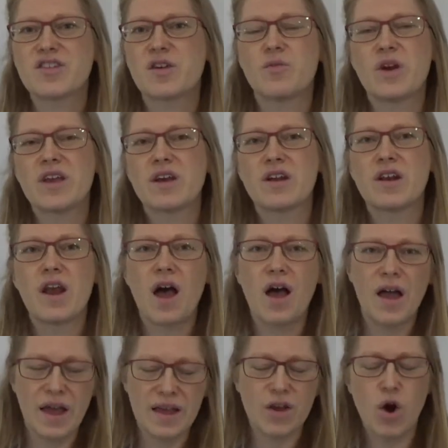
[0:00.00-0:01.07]
that we can
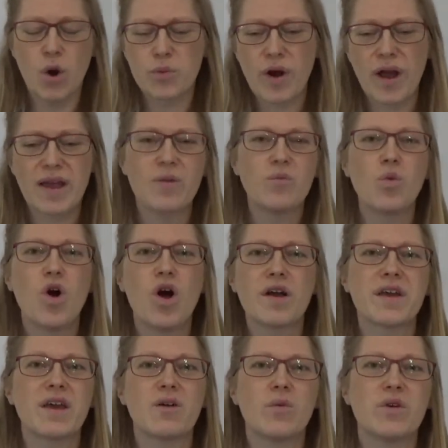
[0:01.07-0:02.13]
incorporate in
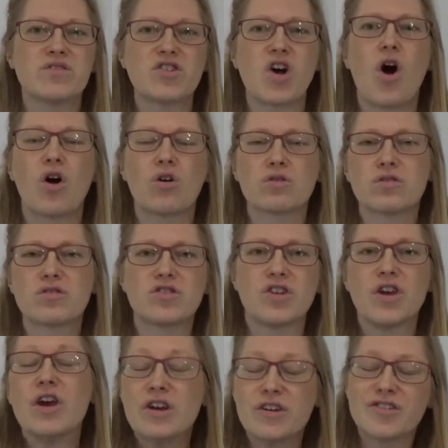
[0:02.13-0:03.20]
working with tongues
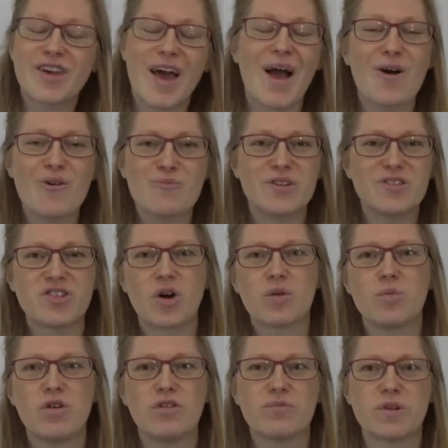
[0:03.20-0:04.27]
to help with
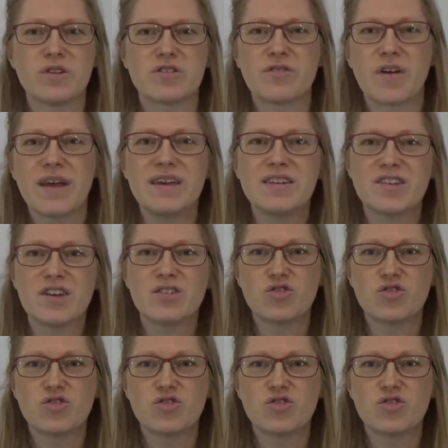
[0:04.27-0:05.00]
tongue movements for eating,